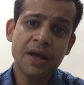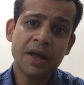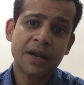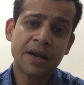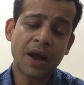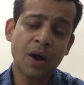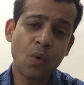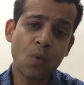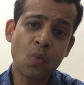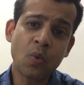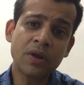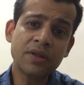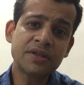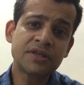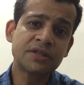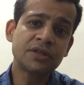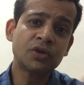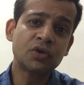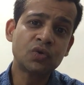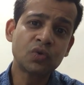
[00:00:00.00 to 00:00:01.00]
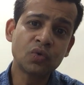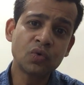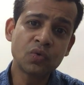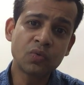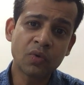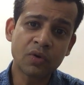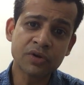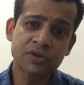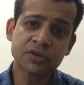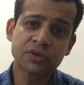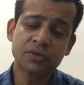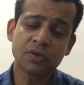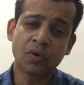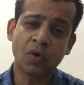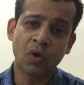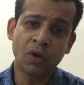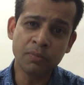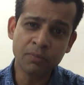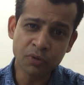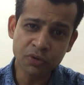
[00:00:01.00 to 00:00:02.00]
Now, once the tour was
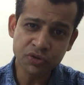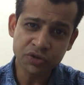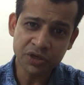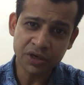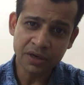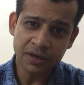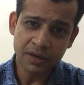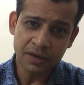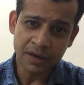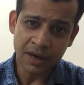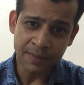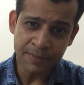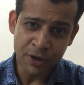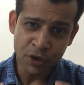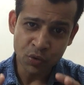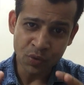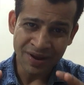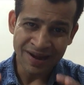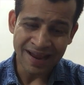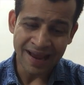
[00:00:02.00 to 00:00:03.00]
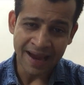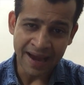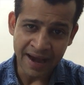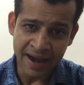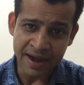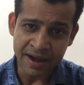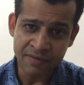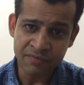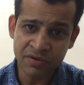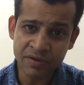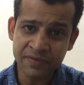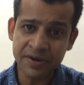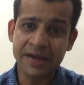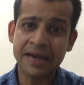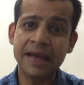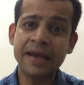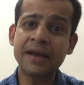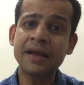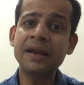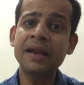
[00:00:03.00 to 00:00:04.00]
almost coming to an end, we were
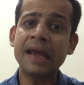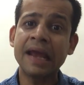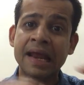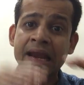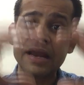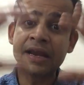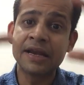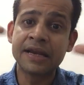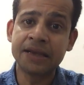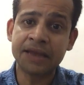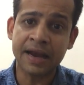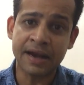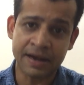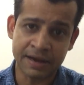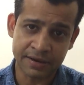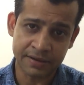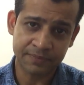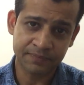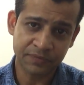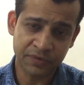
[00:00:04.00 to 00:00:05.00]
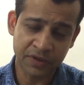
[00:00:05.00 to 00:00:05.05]
taken in a tent.